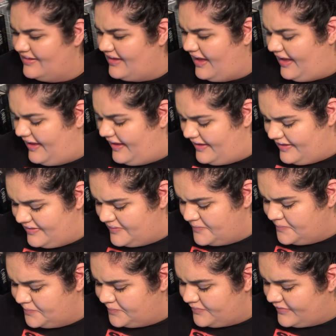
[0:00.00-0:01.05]
Uh,
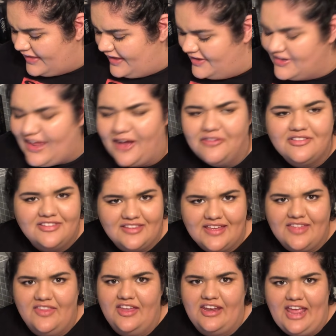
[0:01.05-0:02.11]

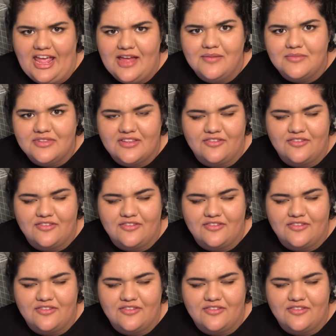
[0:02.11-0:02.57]
announcing the names